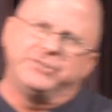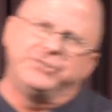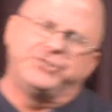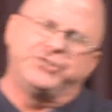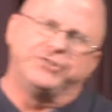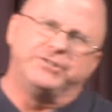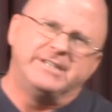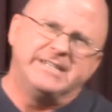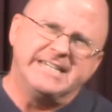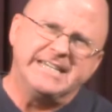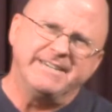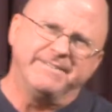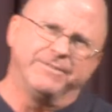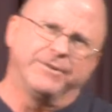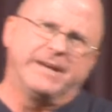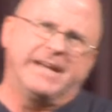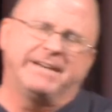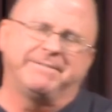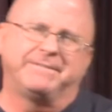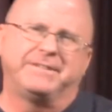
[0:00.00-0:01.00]
should
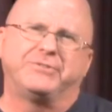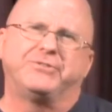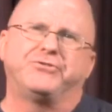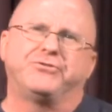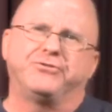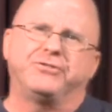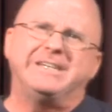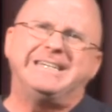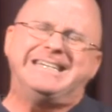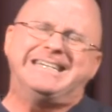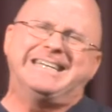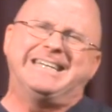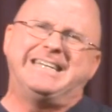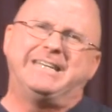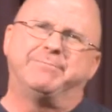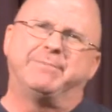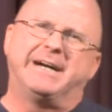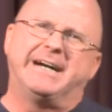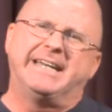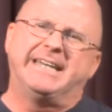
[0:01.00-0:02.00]
never have to treat
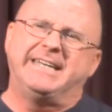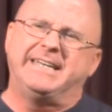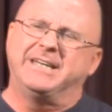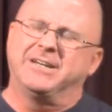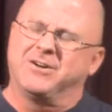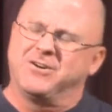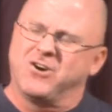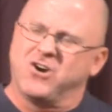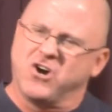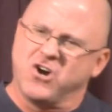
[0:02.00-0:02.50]
anybody